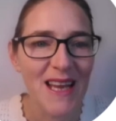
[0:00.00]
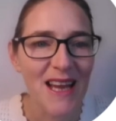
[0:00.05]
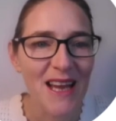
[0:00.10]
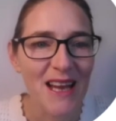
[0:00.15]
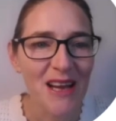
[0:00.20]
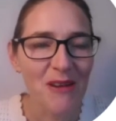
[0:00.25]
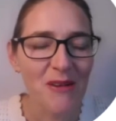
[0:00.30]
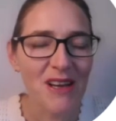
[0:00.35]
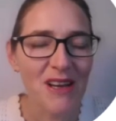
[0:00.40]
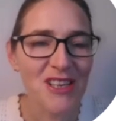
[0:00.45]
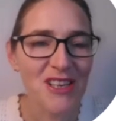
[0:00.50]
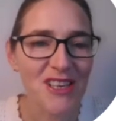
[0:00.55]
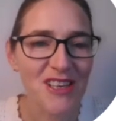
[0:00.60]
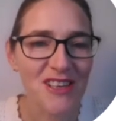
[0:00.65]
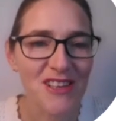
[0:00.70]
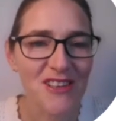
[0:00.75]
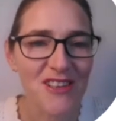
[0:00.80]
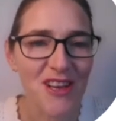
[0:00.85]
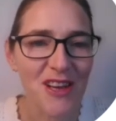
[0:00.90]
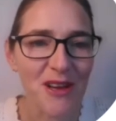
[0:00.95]
Question
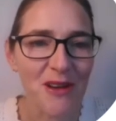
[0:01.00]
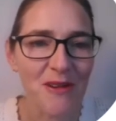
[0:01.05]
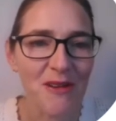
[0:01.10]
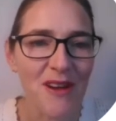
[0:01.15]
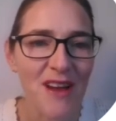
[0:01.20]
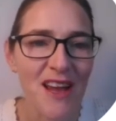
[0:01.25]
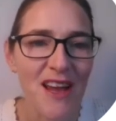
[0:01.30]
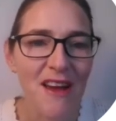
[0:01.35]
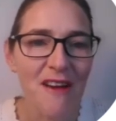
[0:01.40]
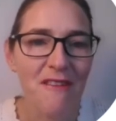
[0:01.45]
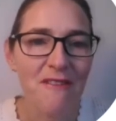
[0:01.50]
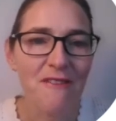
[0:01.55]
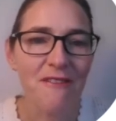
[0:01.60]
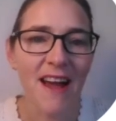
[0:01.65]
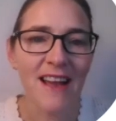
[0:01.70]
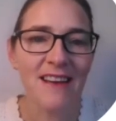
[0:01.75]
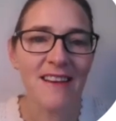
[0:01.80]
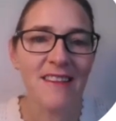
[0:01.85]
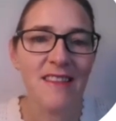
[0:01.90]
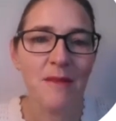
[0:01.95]
2.
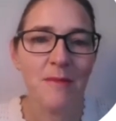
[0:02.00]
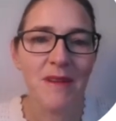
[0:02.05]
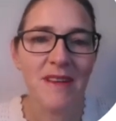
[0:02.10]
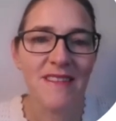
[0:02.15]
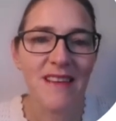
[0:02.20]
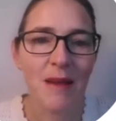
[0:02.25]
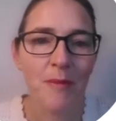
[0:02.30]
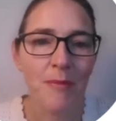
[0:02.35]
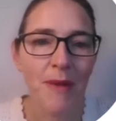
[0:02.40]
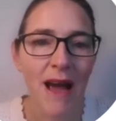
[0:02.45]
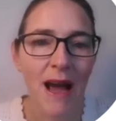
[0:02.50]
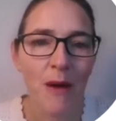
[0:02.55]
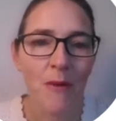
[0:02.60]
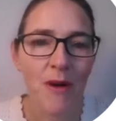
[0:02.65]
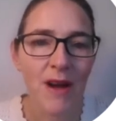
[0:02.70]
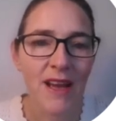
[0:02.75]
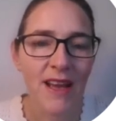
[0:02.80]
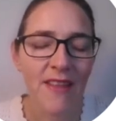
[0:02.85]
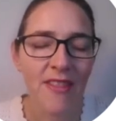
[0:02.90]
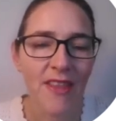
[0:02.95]
Find the missing power
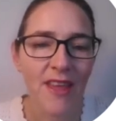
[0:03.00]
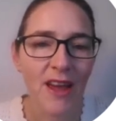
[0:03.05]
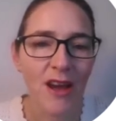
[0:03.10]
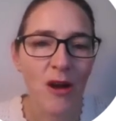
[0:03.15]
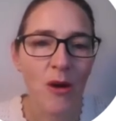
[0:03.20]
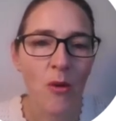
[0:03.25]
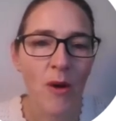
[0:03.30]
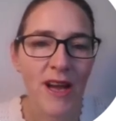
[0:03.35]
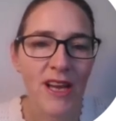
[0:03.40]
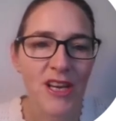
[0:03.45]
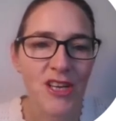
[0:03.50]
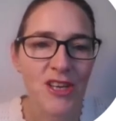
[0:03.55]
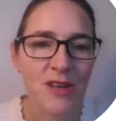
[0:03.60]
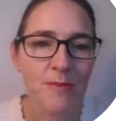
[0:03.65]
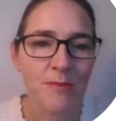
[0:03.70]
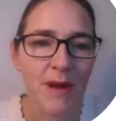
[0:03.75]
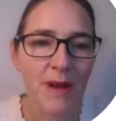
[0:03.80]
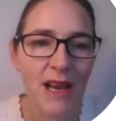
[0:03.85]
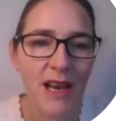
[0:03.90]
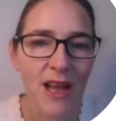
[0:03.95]
in the equation
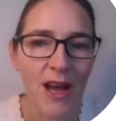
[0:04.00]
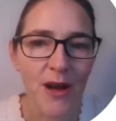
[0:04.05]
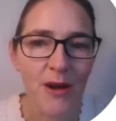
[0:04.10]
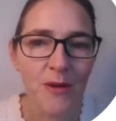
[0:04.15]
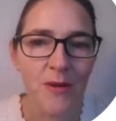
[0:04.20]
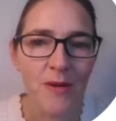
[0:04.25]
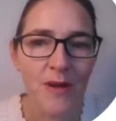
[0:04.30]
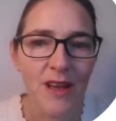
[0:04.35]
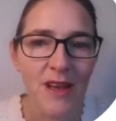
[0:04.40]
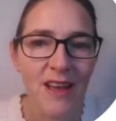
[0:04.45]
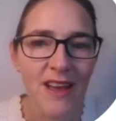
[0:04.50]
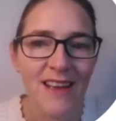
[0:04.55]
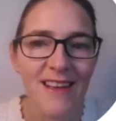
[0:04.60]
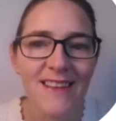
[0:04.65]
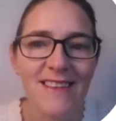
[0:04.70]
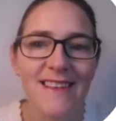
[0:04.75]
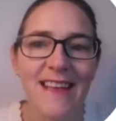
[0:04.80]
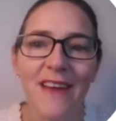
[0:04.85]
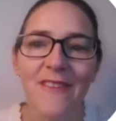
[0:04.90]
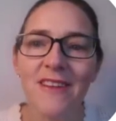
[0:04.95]
below.
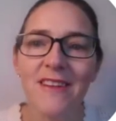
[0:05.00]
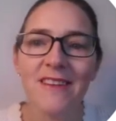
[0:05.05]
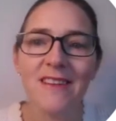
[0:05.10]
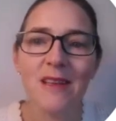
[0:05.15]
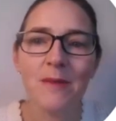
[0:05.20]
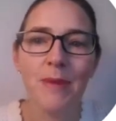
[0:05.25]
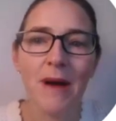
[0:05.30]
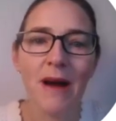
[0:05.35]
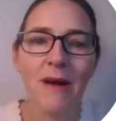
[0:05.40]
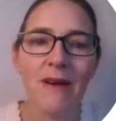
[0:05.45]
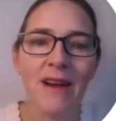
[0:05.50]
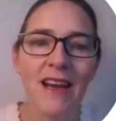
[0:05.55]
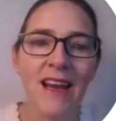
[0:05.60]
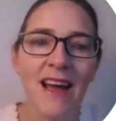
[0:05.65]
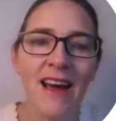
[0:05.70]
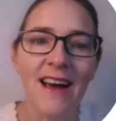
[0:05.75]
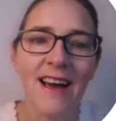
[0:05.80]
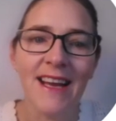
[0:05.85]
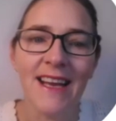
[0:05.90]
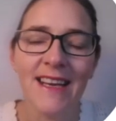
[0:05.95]
7 to the power
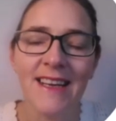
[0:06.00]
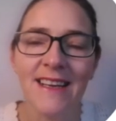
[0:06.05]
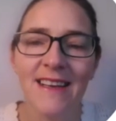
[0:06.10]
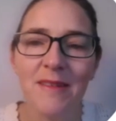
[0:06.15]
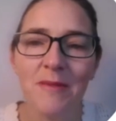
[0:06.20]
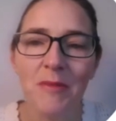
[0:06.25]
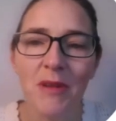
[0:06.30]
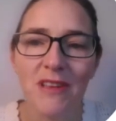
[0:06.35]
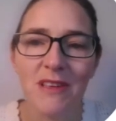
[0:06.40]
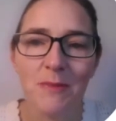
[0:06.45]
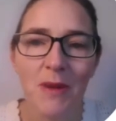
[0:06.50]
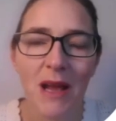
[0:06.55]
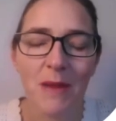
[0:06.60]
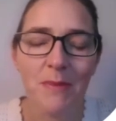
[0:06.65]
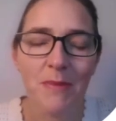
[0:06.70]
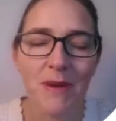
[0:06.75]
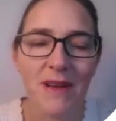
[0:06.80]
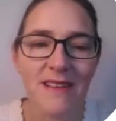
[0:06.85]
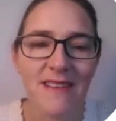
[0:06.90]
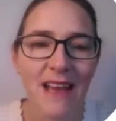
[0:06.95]
9 multiplied
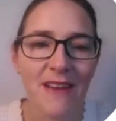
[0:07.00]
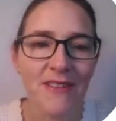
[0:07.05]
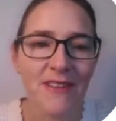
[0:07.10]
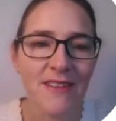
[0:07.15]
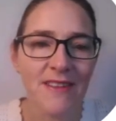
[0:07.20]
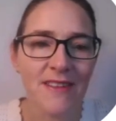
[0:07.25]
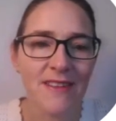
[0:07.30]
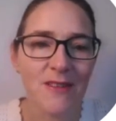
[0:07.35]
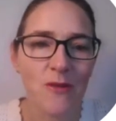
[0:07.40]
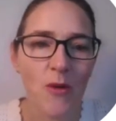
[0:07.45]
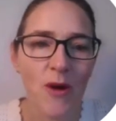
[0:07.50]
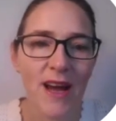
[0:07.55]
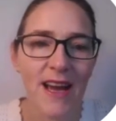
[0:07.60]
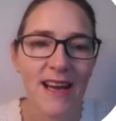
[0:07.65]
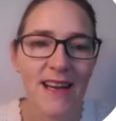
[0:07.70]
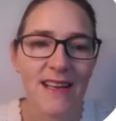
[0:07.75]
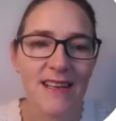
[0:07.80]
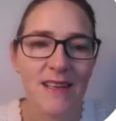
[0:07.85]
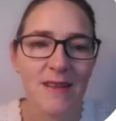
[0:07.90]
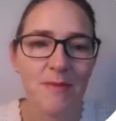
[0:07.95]
by 7
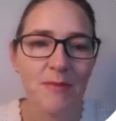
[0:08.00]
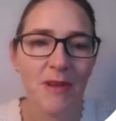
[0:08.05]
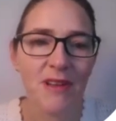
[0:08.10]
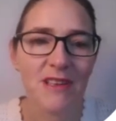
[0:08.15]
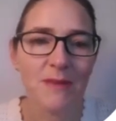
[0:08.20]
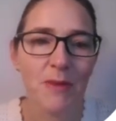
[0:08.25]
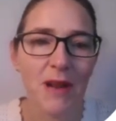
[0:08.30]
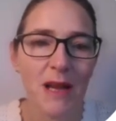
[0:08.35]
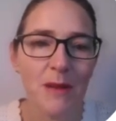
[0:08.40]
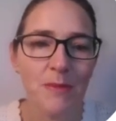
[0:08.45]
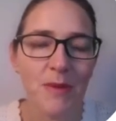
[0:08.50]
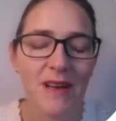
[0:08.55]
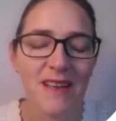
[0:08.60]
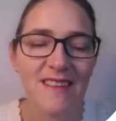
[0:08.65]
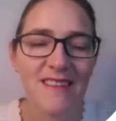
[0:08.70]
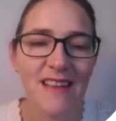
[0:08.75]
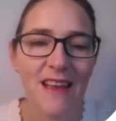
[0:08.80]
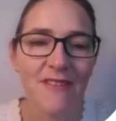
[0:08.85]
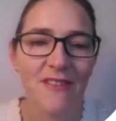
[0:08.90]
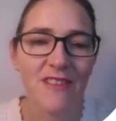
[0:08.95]
squared multiplied by
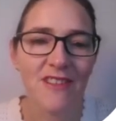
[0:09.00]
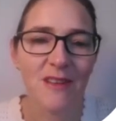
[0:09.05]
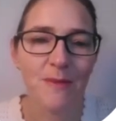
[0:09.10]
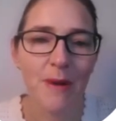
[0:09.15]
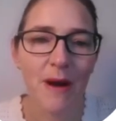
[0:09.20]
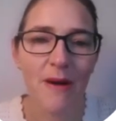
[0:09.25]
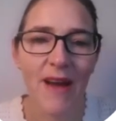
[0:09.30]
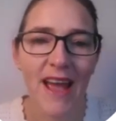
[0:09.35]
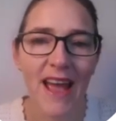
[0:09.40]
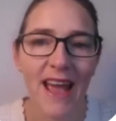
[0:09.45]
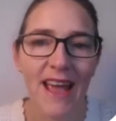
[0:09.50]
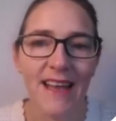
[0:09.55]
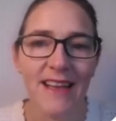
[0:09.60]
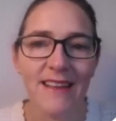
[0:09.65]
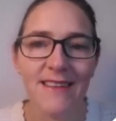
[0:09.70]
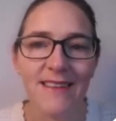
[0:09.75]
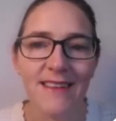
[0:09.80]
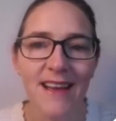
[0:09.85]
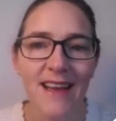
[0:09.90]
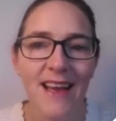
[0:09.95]
7 to the power
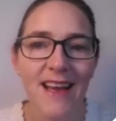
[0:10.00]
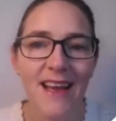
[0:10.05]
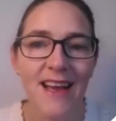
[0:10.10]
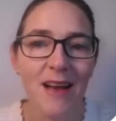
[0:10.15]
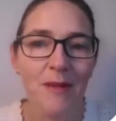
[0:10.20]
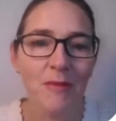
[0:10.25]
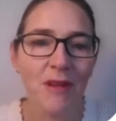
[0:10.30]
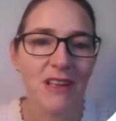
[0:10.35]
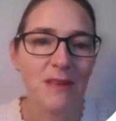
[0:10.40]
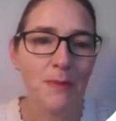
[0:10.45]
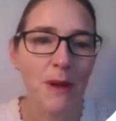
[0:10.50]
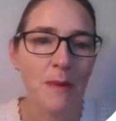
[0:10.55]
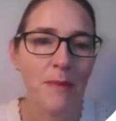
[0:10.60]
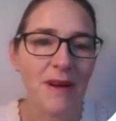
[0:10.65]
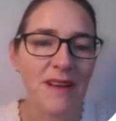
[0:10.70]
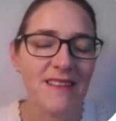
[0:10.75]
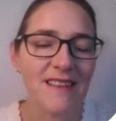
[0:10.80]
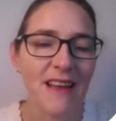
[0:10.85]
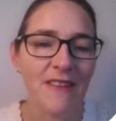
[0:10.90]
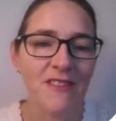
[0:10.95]
8 multiplied by
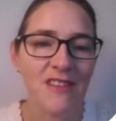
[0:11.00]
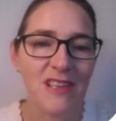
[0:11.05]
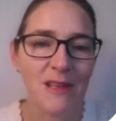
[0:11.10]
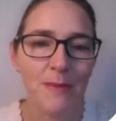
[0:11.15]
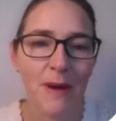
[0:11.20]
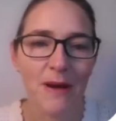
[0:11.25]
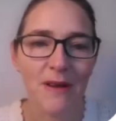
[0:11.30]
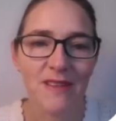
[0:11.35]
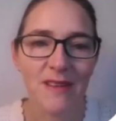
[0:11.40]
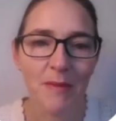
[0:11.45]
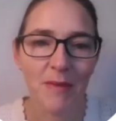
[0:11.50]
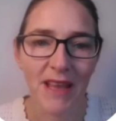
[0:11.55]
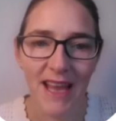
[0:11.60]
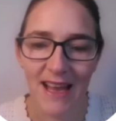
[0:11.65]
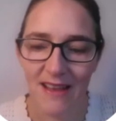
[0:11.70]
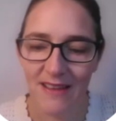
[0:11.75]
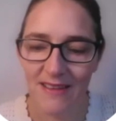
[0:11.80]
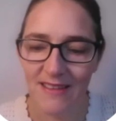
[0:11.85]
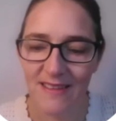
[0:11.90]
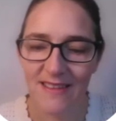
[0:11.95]
7 to the power something
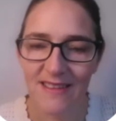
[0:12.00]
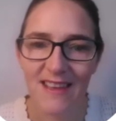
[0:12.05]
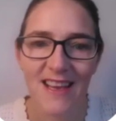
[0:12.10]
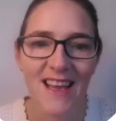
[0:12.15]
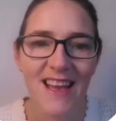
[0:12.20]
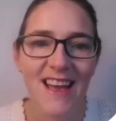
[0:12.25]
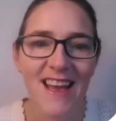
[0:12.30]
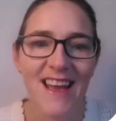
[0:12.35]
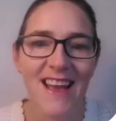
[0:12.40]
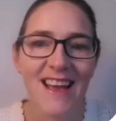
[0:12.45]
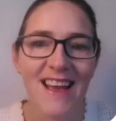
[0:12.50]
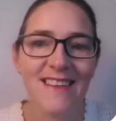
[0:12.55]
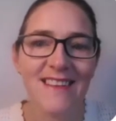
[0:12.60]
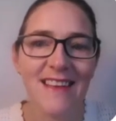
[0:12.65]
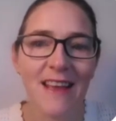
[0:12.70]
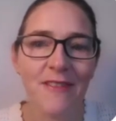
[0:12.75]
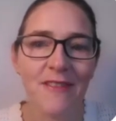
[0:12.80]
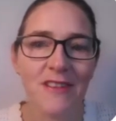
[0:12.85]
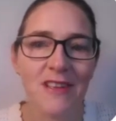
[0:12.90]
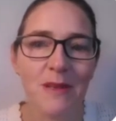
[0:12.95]
else is
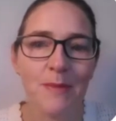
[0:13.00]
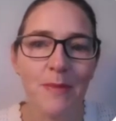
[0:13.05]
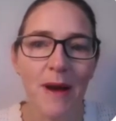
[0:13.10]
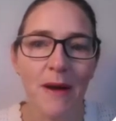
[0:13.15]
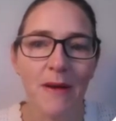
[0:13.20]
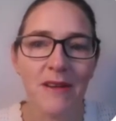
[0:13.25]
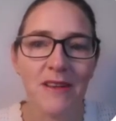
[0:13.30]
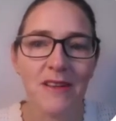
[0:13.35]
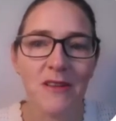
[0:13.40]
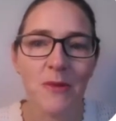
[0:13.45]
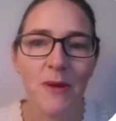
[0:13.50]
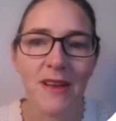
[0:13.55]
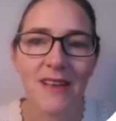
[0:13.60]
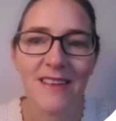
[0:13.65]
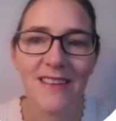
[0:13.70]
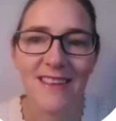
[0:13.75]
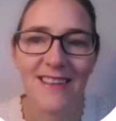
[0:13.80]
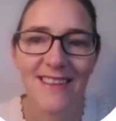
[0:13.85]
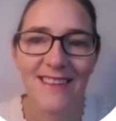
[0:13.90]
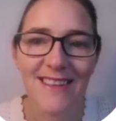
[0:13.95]
7 to the power
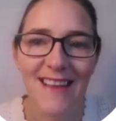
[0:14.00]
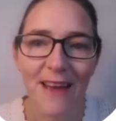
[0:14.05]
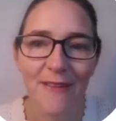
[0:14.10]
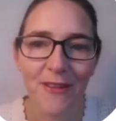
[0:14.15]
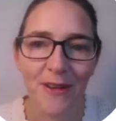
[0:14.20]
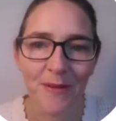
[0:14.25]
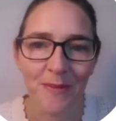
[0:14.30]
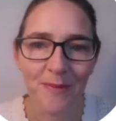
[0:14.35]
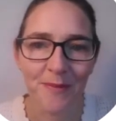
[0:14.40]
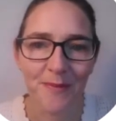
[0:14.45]
27.